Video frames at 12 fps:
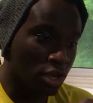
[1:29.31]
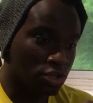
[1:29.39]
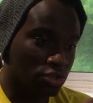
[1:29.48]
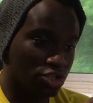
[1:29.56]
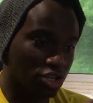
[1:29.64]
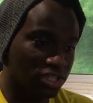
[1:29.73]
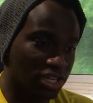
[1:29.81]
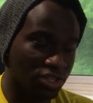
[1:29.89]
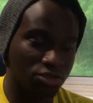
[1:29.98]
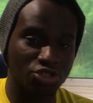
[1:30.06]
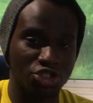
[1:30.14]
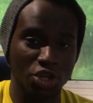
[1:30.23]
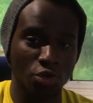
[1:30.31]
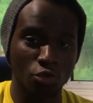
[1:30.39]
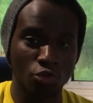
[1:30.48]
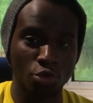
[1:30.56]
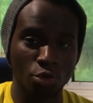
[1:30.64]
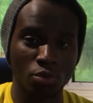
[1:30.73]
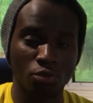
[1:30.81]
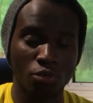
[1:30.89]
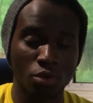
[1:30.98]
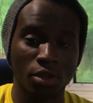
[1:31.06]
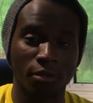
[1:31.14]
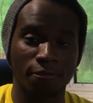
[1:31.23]
So just as a general
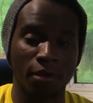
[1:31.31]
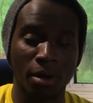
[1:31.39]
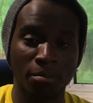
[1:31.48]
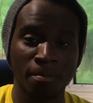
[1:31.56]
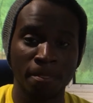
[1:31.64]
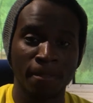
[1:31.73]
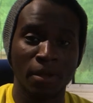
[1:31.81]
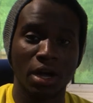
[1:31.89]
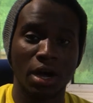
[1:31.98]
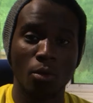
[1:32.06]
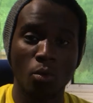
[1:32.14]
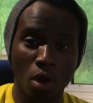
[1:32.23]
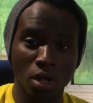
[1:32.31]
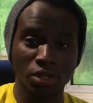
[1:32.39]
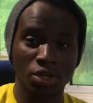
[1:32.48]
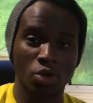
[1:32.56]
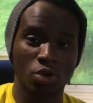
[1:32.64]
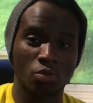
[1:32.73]
rule of thumb, 1